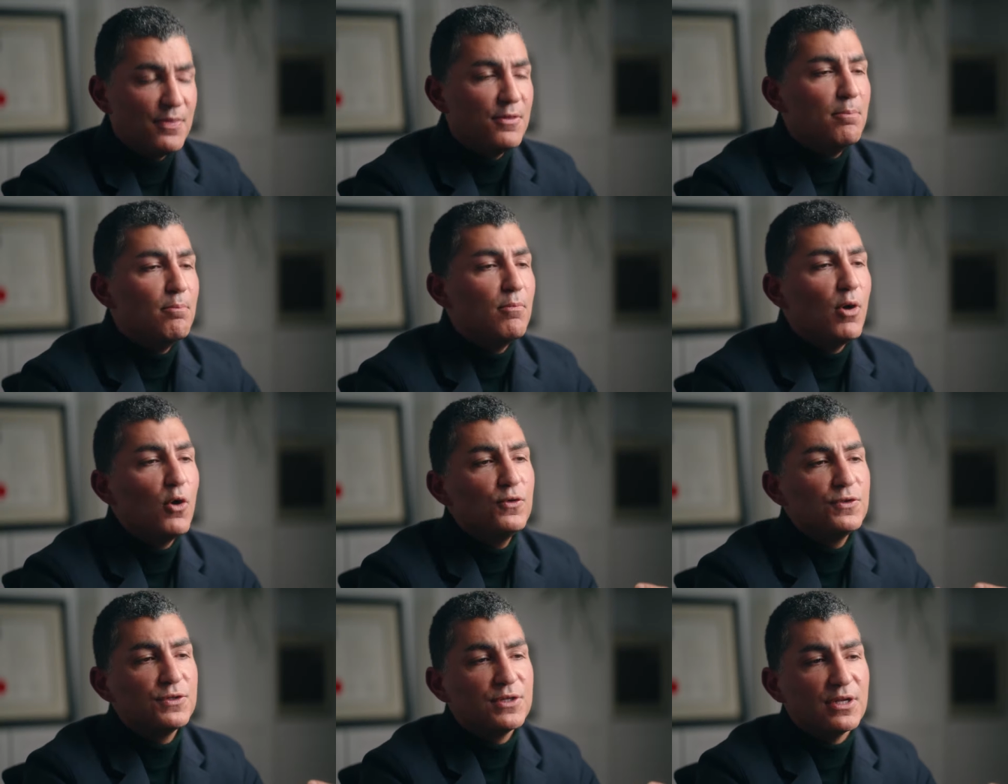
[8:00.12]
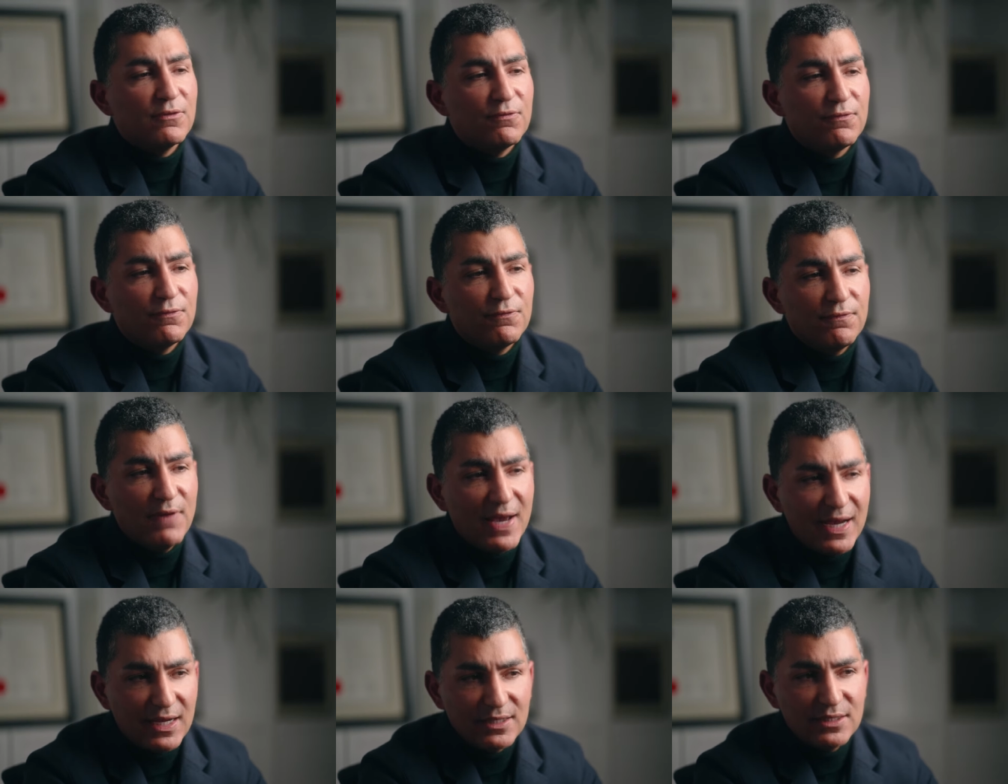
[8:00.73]
the most
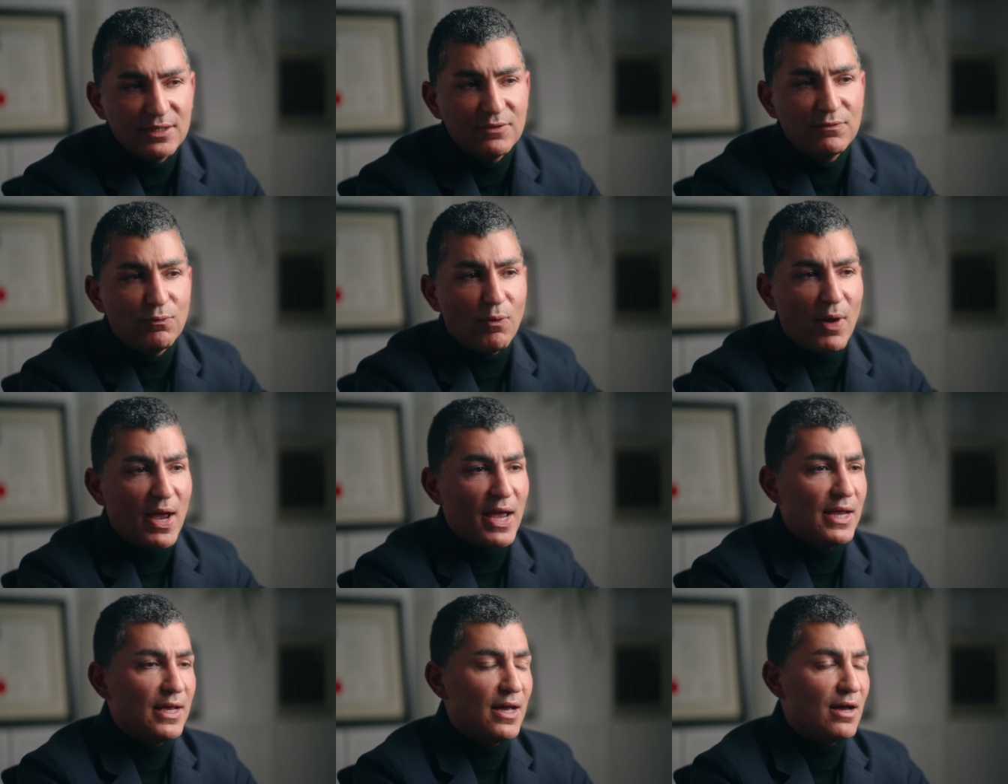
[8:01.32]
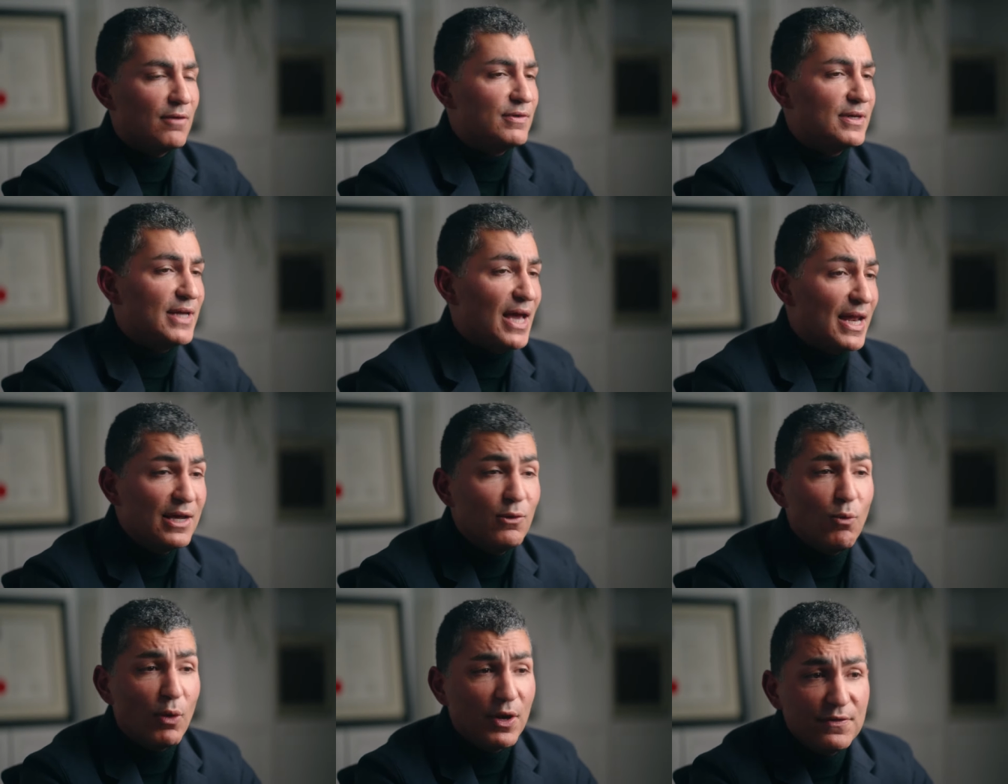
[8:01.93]
effective way of
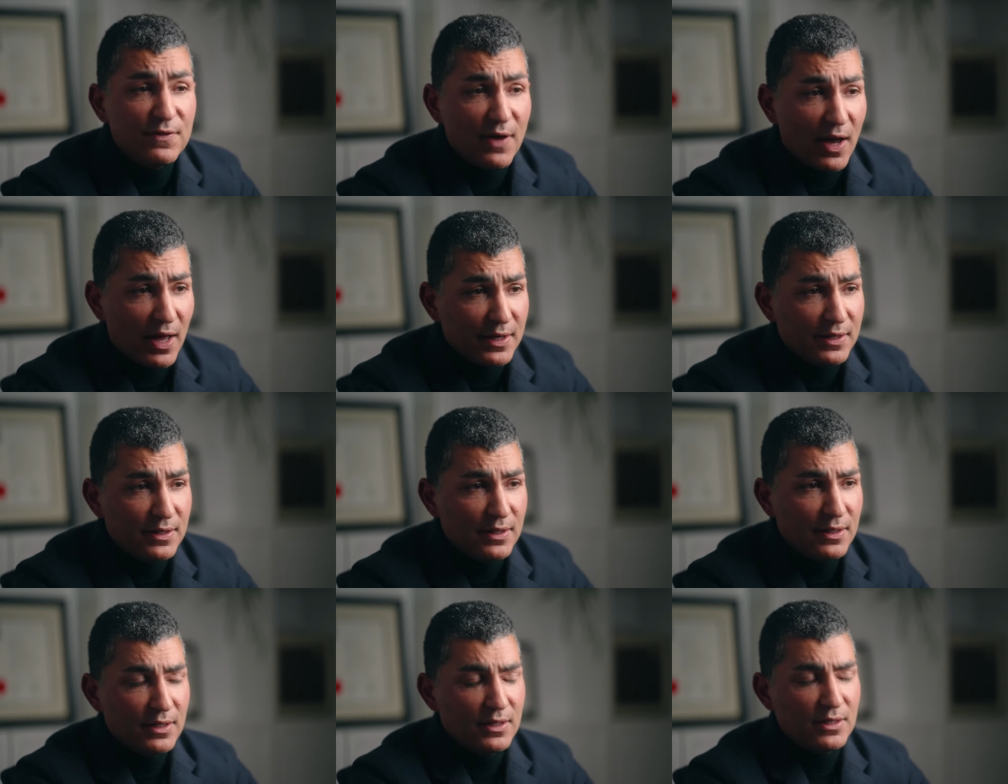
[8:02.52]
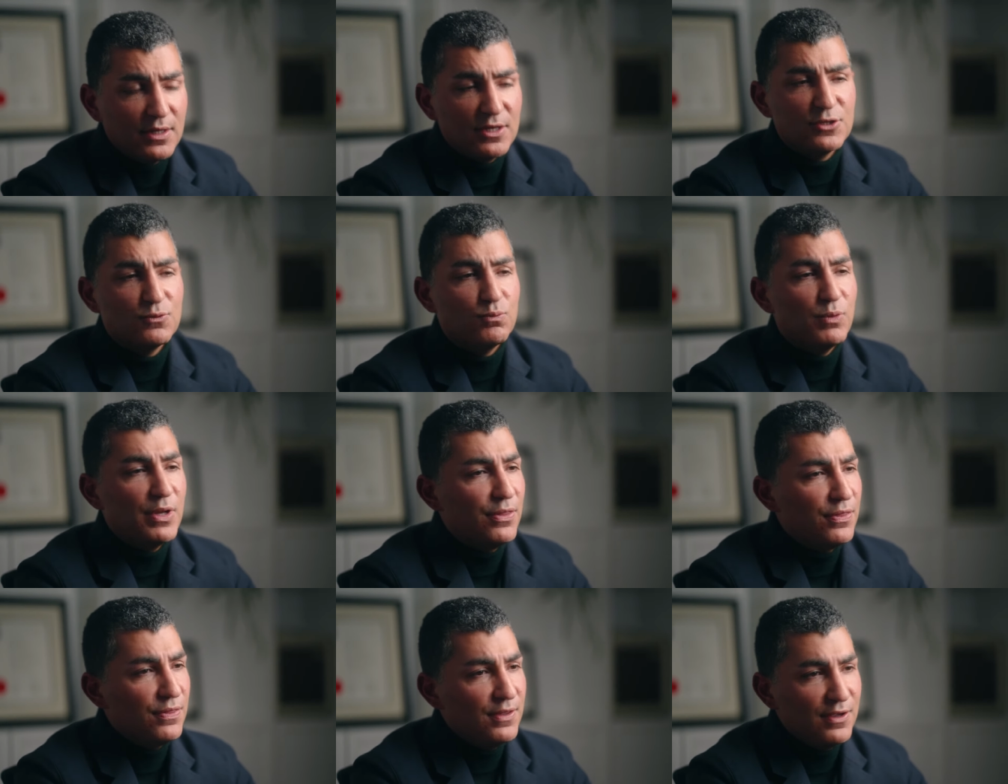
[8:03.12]
getting one done is
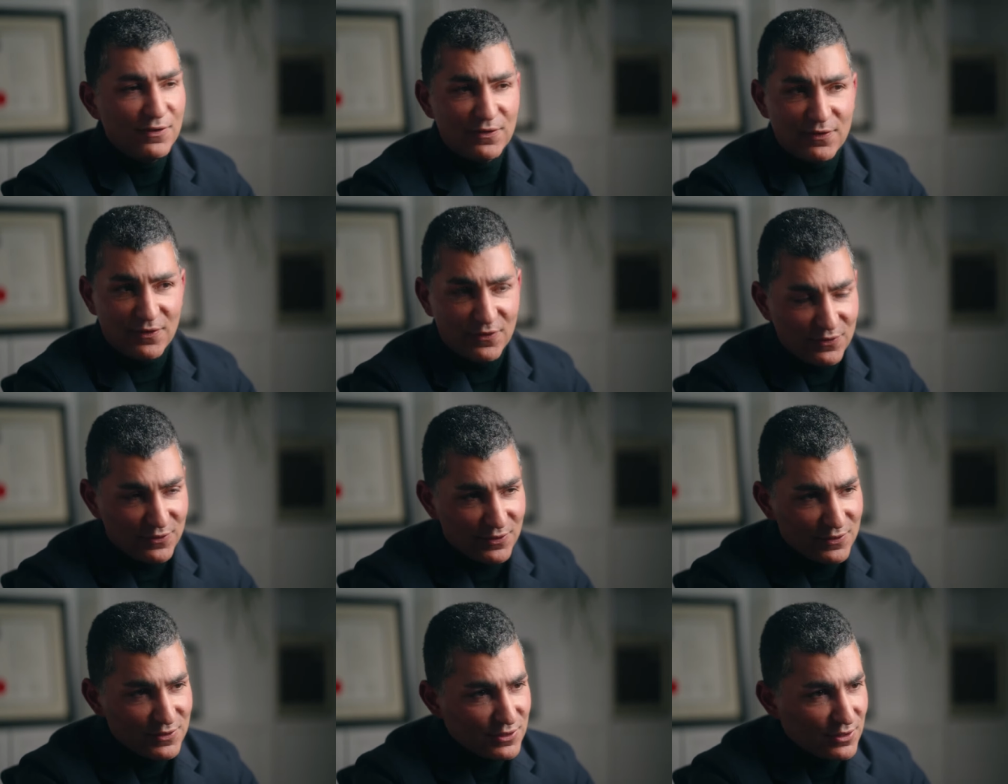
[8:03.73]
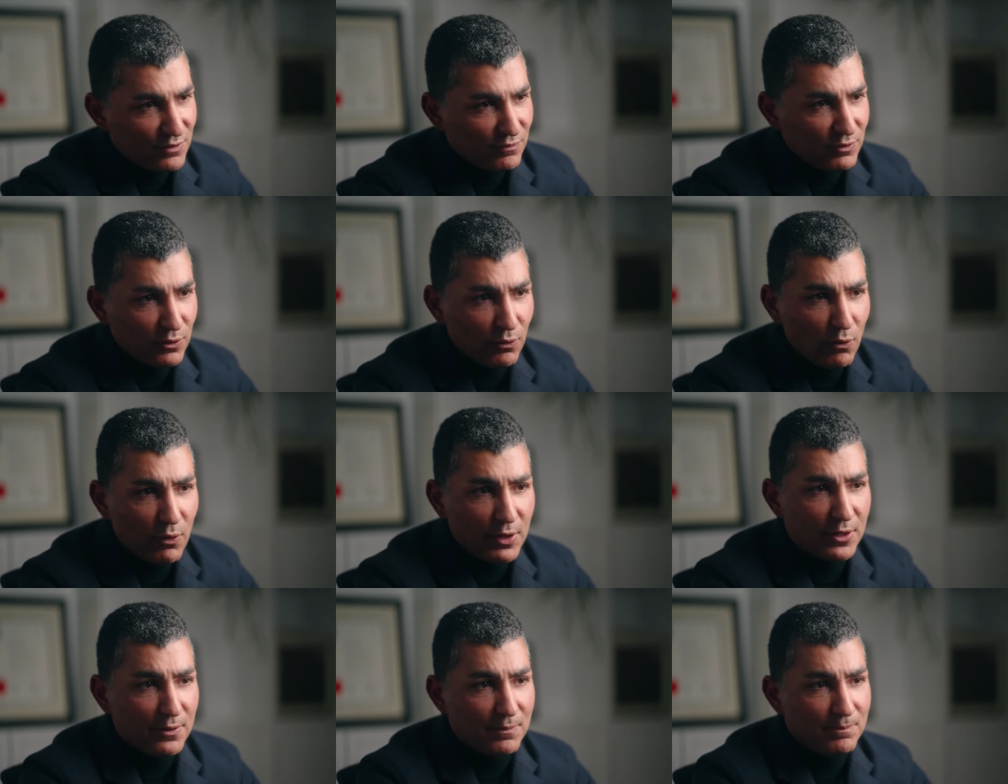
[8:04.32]
with the assistance of a
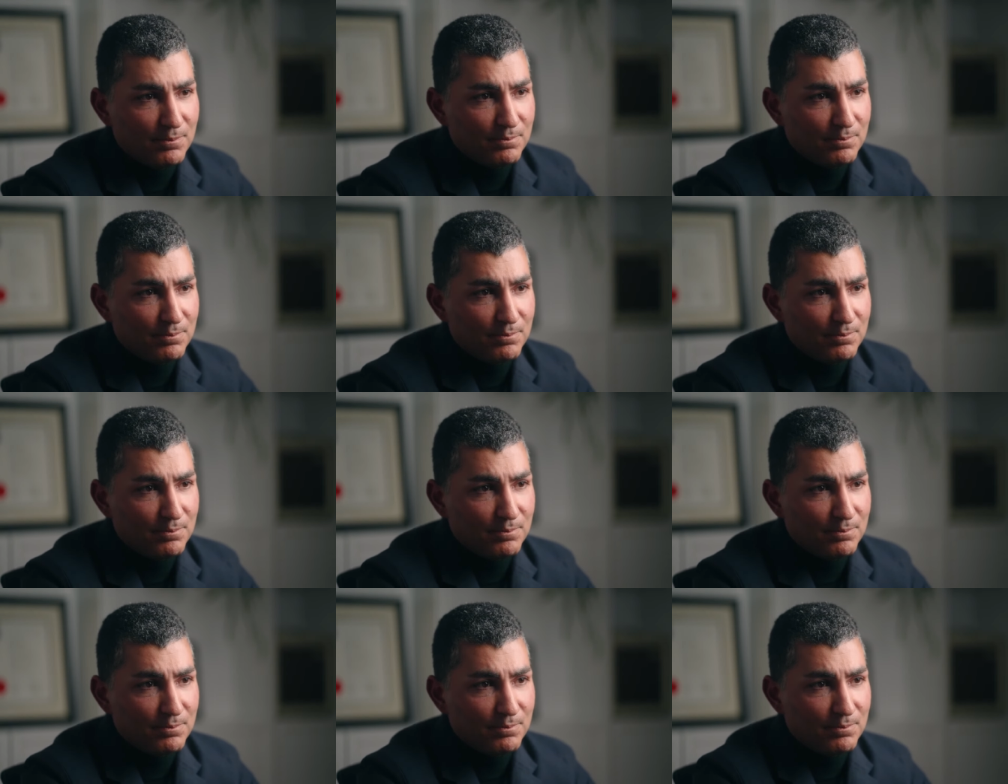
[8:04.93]
lawyer.